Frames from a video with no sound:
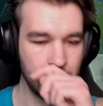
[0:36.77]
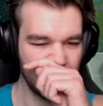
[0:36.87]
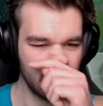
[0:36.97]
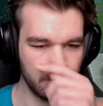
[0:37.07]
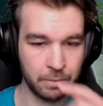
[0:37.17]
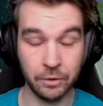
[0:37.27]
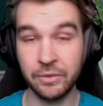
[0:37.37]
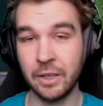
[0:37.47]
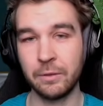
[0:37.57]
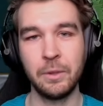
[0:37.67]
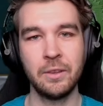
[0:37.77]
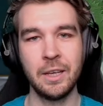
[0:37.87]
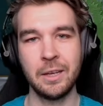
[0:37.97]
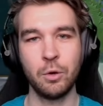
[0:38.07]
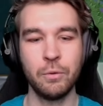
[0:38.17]
Balls has been
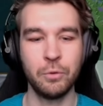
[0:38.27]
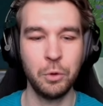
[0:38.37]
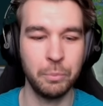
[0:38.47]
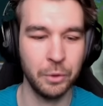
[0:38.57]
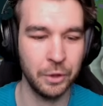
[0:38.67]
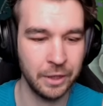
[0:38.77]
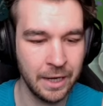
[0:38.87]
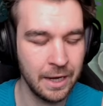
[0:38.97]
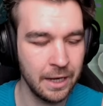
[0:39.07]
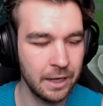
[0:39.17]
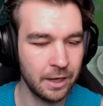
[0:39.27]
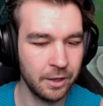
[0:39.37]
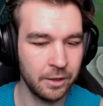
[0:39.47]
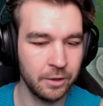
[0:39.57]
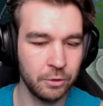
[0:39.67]
taken over, but
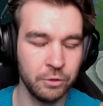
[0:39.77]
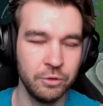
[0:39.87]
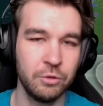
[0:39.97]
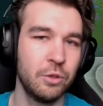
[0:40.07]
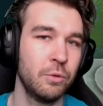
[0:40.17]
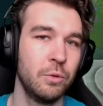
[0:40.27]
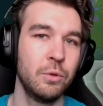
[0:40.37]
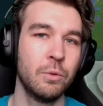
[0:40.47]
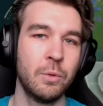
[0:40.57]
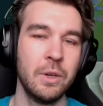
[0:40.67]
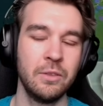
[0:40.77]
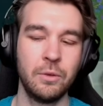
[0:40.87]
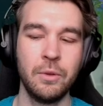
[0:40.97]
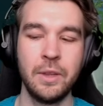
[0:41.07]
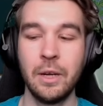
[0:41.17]
I'll also show you what is
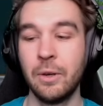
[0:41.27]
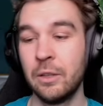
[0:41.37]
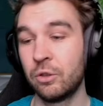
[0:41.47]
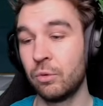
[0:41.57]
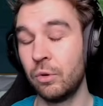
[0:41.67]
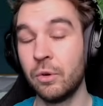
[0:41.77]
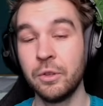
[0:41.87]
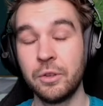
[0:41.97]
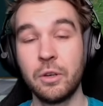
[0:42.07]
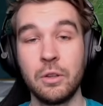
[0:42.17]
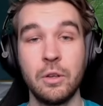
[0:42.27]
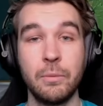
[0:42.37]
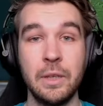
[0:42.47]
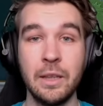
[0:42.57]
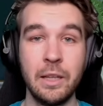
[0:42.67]
good there and show you on the target
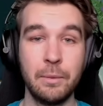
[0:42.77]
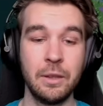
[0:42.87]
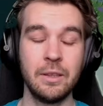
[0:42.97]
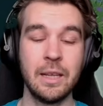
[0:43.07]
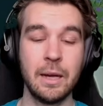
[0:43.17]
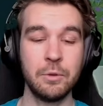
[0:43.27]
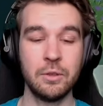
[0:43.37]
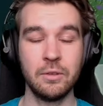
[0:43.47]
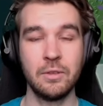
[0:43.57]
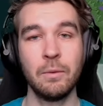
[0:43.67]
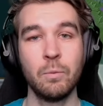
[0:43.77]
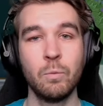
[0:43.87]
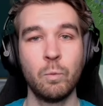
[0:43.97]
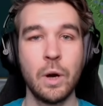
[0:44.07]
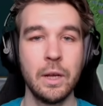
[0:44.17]
dummy a little bit the damages
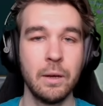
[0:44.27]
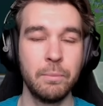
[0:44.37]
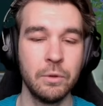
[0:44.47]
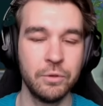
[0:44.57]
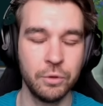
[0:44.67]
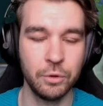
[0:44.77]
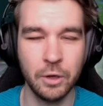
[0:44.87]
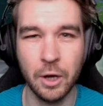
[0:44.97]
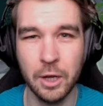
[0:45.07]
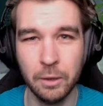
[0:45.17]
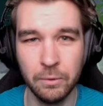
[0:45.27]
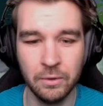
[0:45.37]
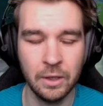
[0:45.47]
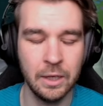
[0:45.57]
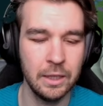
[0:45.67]
and why I build certain
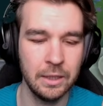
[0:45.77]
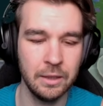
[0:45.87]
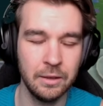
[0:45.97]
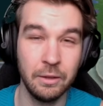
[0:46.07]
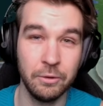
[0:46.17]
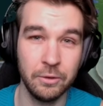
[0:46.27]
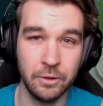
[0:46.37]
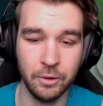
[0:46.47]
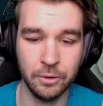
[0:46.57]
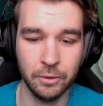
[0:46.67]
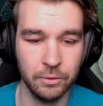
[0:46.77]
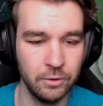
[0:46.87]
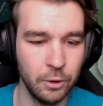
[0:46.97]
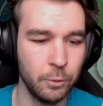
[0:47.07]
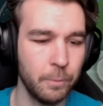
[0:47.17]
items in different scenarios.
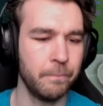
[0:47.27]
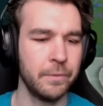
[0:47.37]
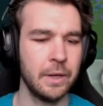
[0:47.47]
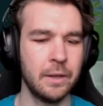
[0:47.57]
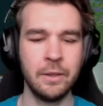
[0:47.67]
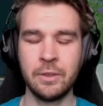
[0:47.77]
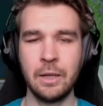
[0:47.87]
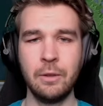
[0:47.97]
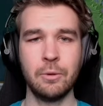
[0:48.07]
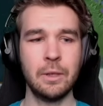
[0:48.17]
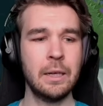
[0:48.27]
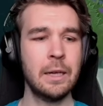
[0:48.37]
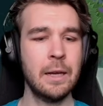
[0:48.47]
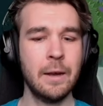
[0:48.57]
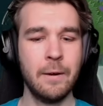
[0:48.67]
So let's get into it.
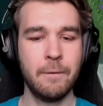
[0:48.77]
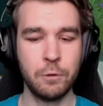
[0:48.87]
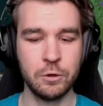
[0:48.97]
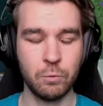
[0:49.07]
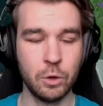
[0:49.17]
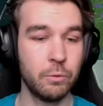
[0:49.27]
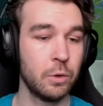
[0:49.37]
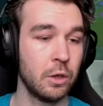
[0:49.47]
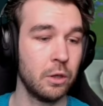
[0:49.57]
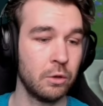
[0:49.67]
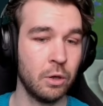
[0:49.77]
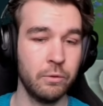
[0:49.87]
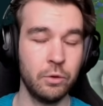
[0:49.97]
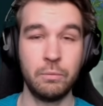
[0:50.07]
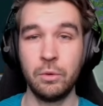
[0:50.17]
First of all, we're going to
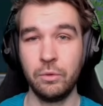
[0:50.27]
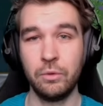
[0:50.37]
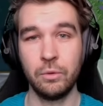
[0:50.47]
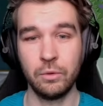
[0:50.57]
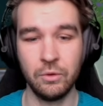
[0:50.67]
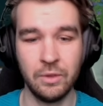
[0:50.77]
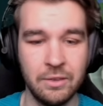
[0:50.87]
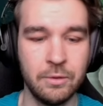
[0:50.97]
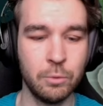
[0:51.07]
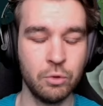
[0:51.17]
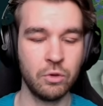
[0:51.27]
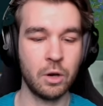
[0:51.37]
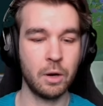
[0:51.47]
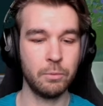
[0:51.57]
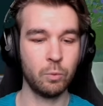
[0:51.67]
cover Bruiser because that's the most
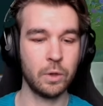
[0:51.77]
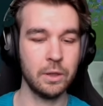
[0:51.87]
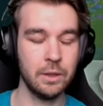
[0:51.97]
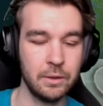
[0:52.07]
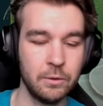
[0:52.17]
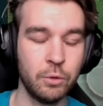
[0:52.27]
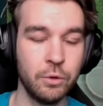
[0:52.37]
common one. Although